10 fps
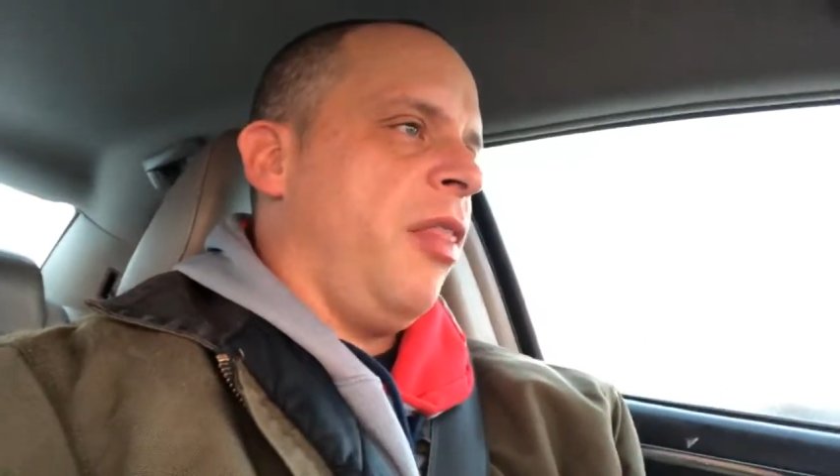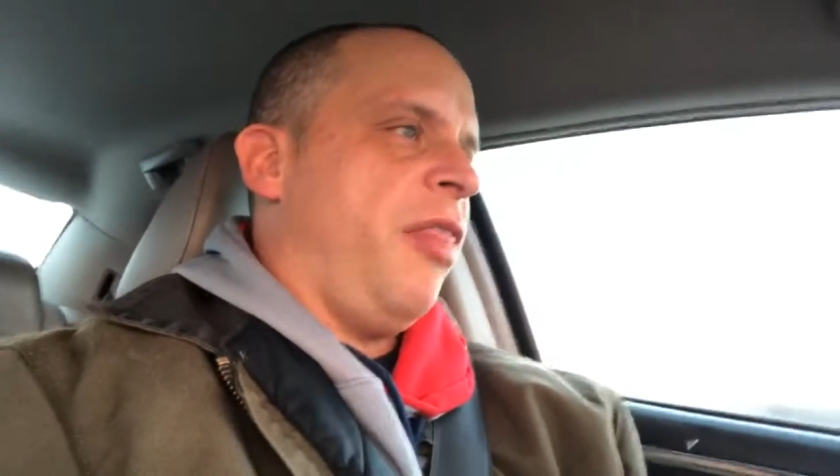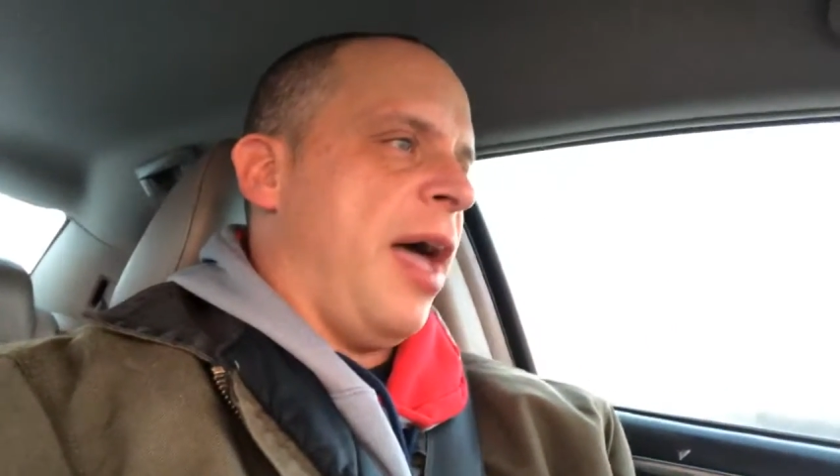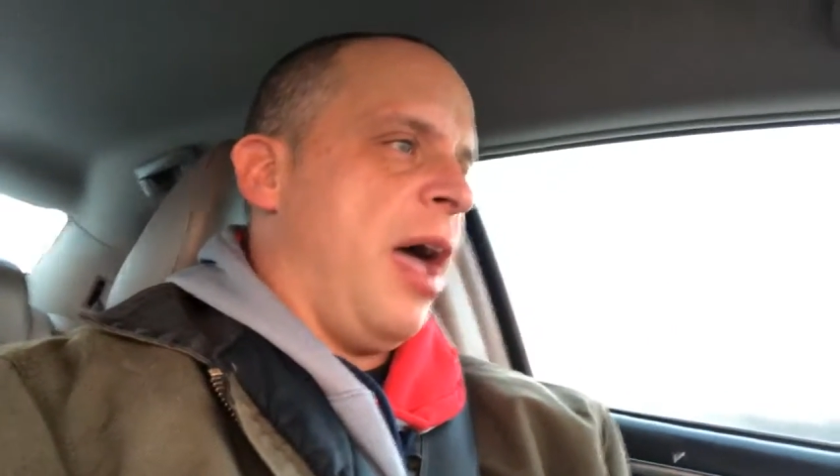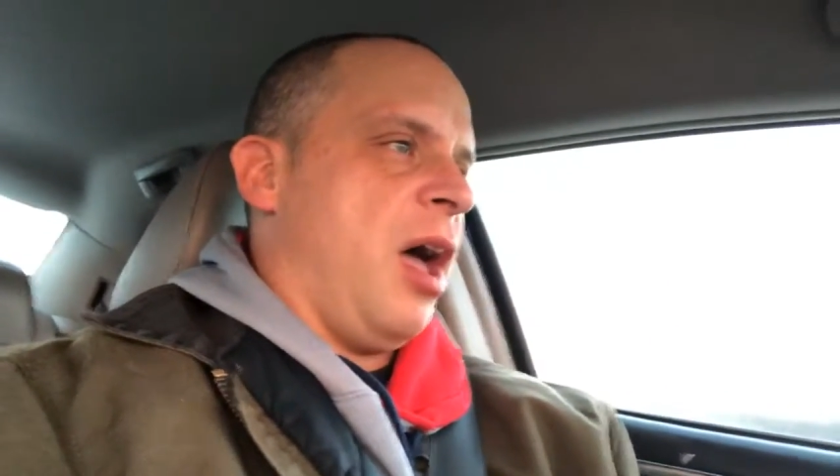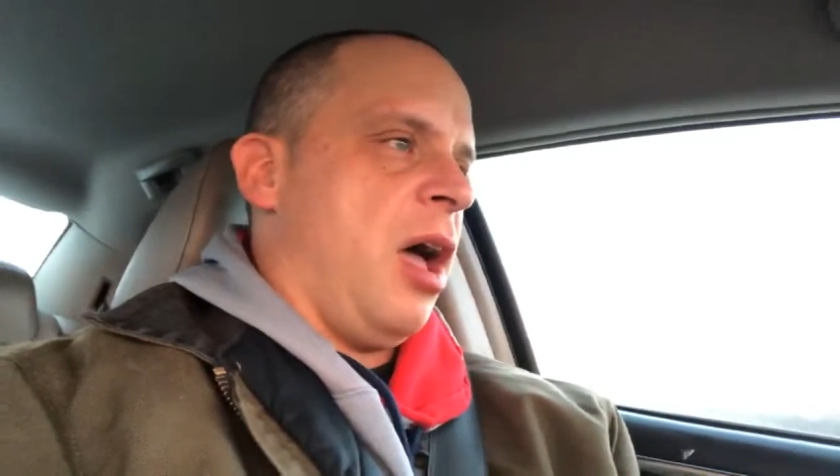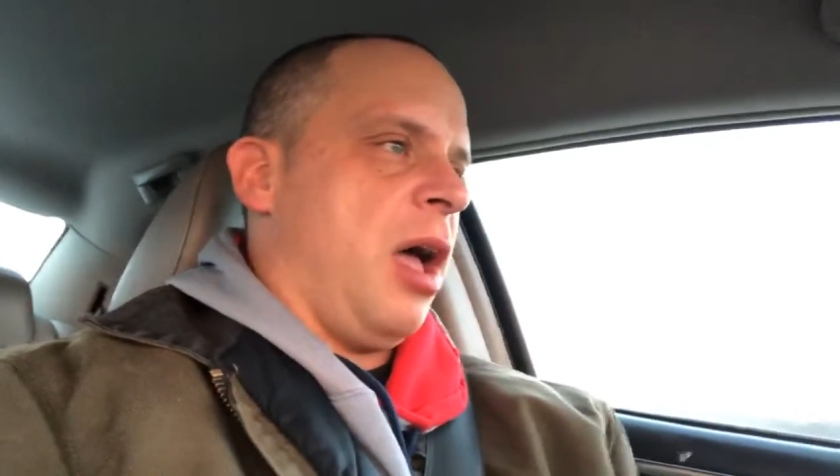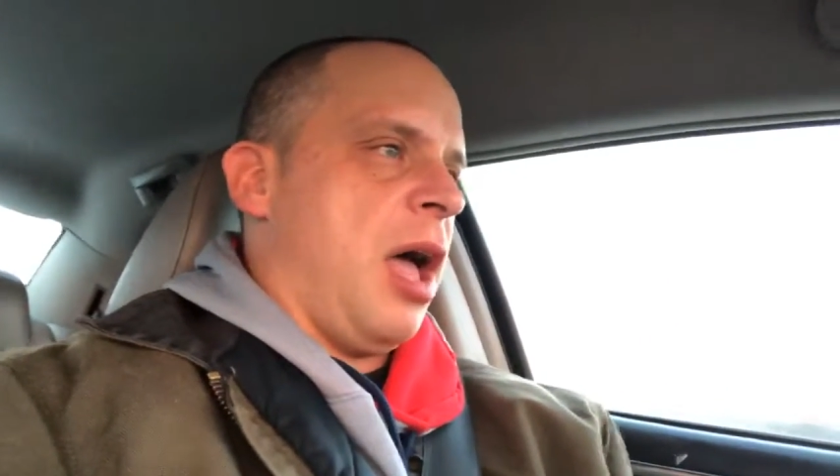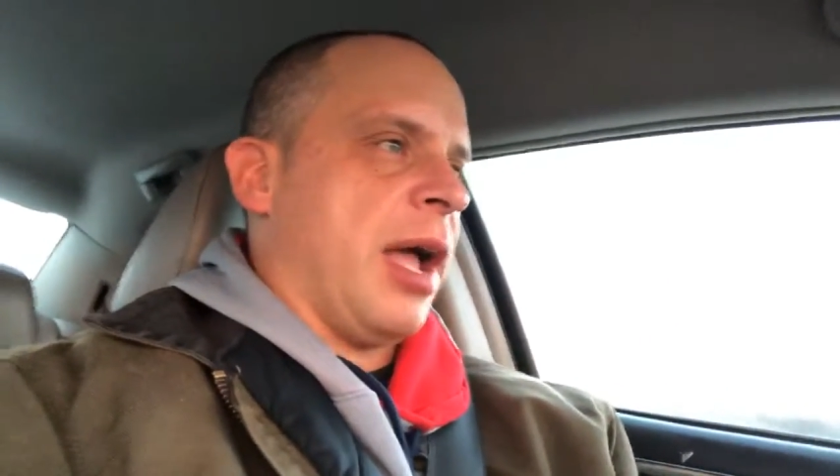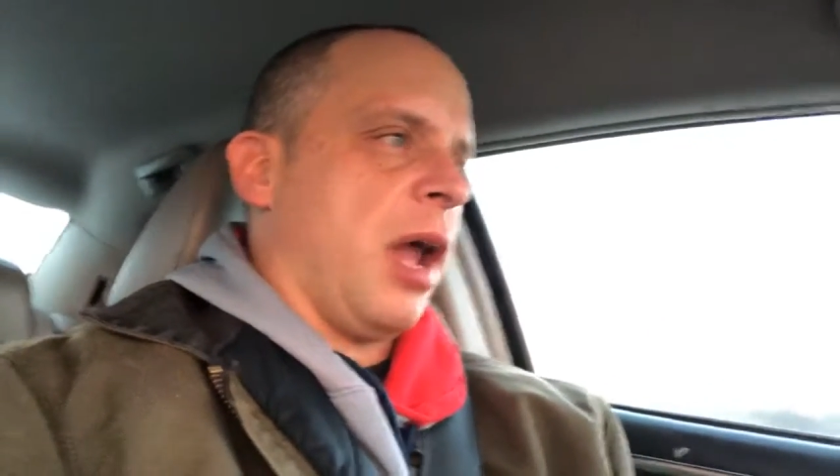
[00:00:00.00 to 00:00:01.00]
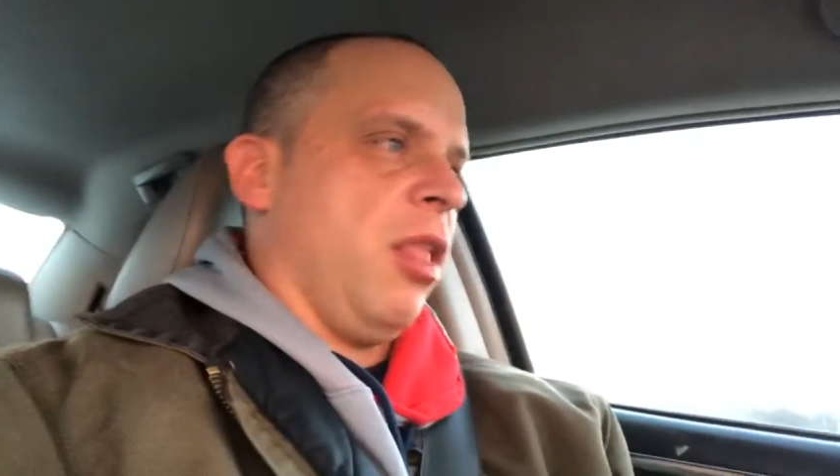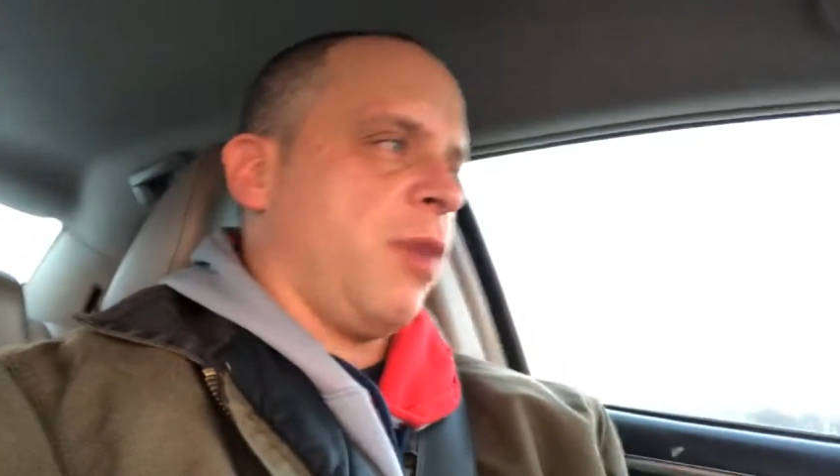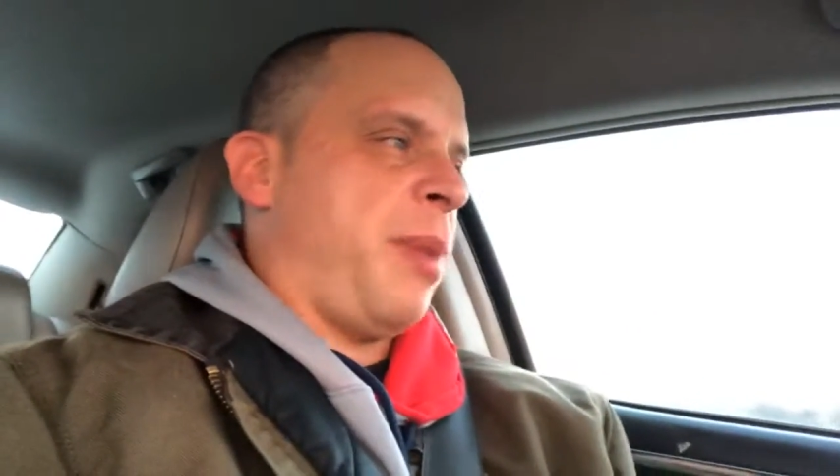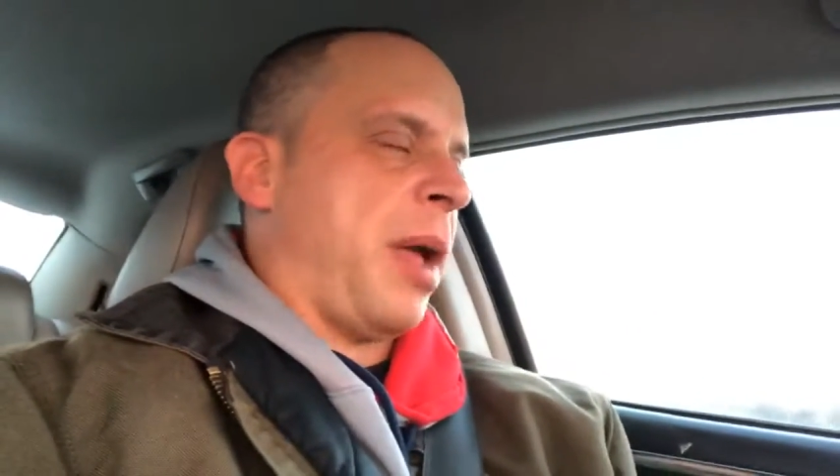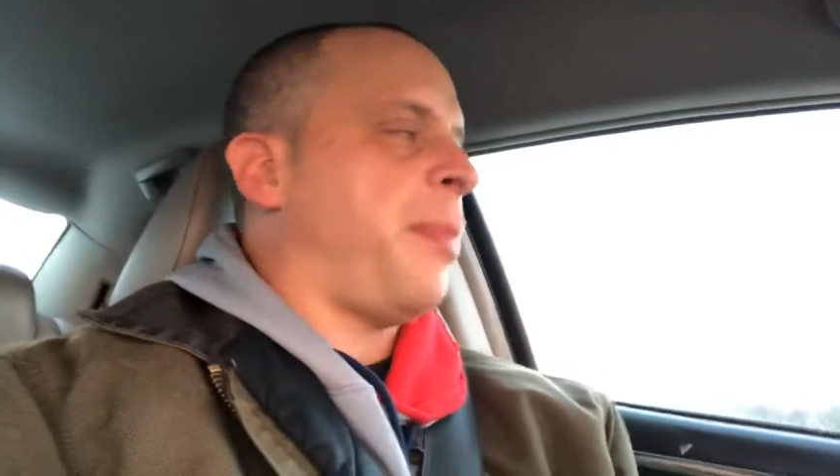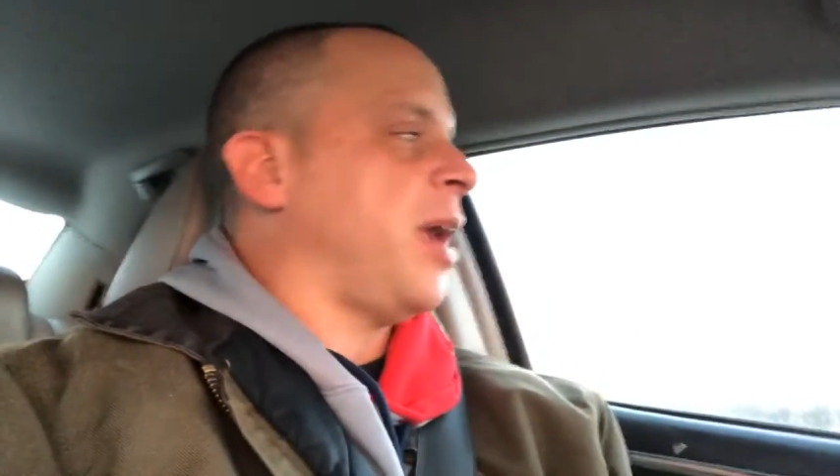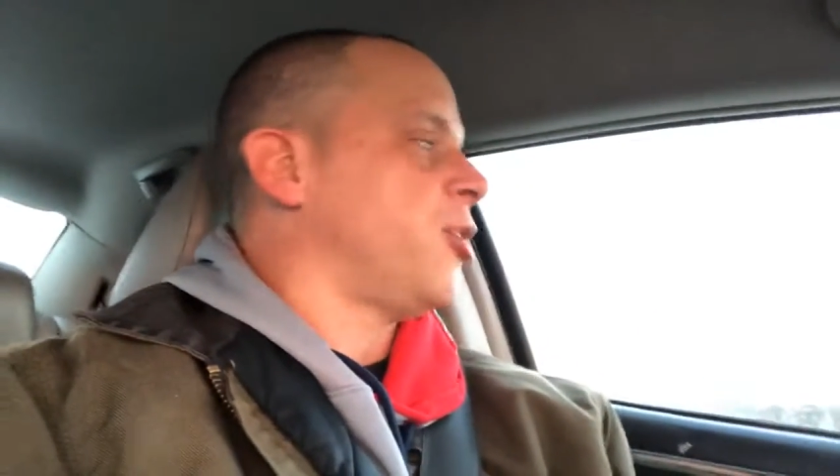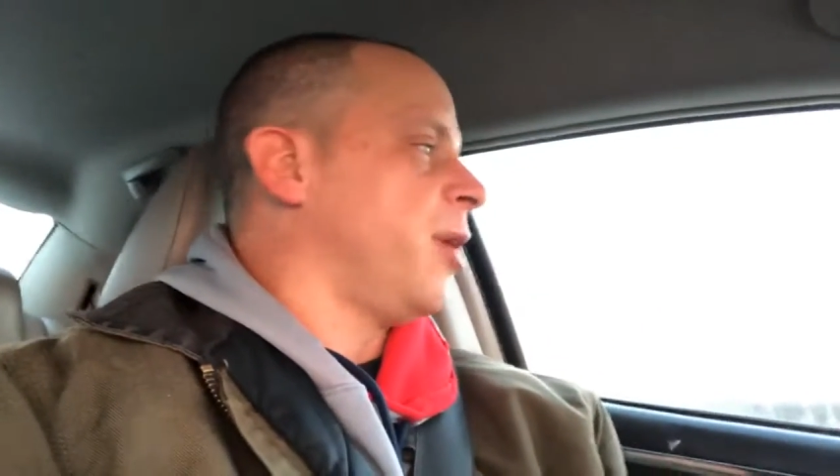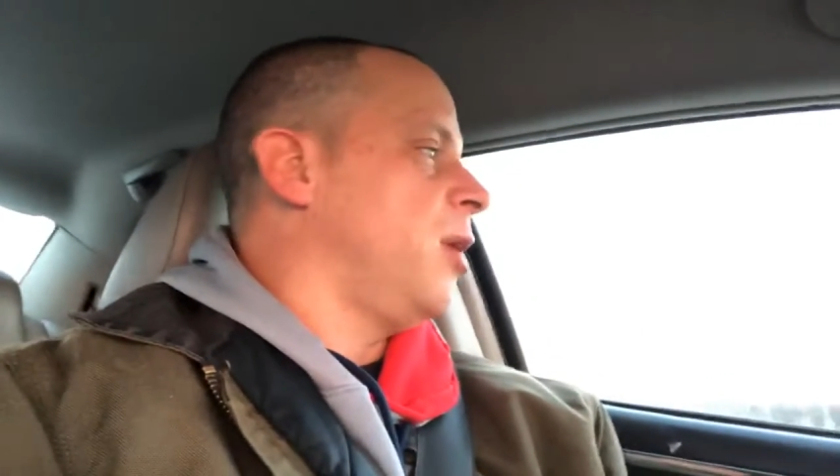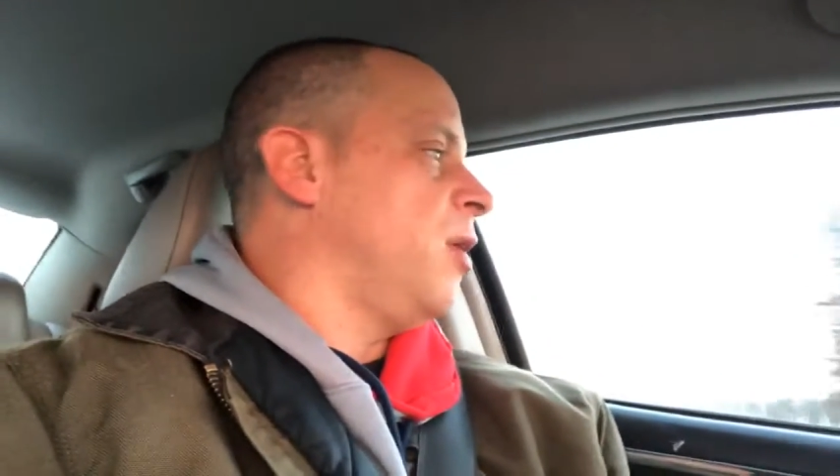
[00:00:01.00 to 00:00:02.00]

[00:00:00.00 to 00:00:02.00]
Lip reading: that I got to look at big picture.